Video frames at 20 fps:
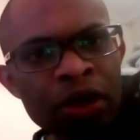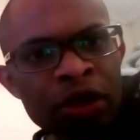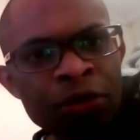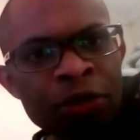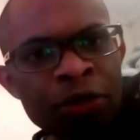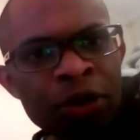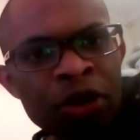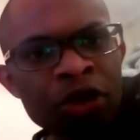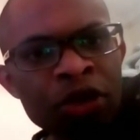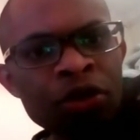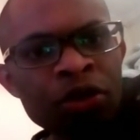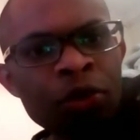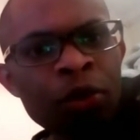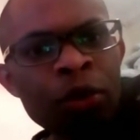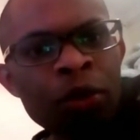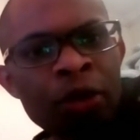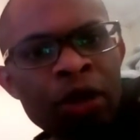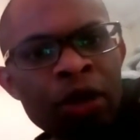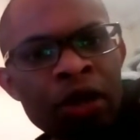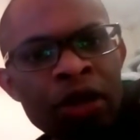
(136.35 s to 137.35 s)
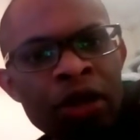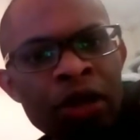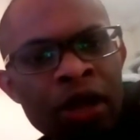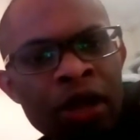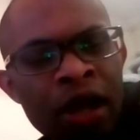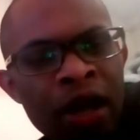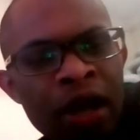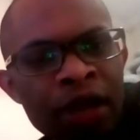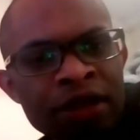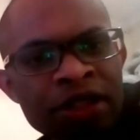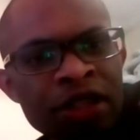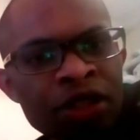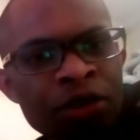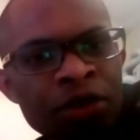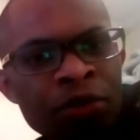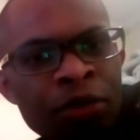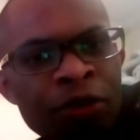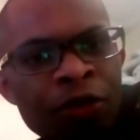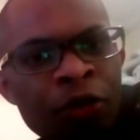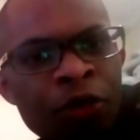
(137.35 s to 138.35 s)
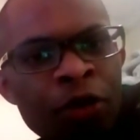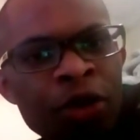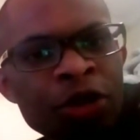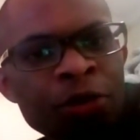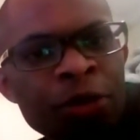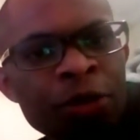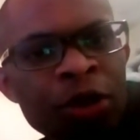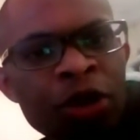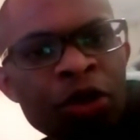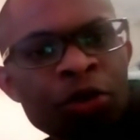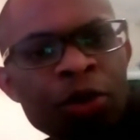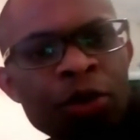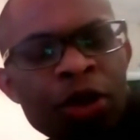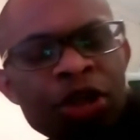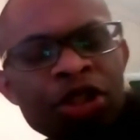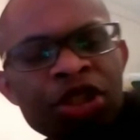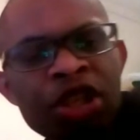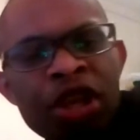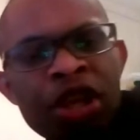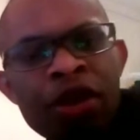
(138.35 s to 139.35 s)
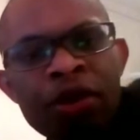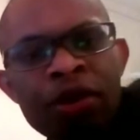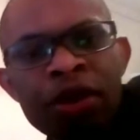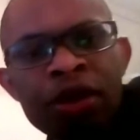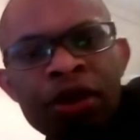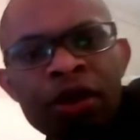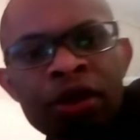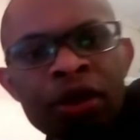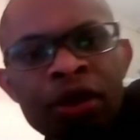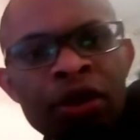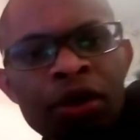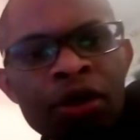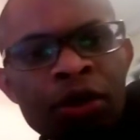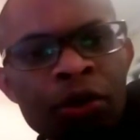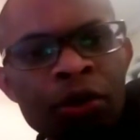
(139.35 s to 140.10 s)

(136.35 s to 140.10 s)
it's because like I said before, it's because we're sharing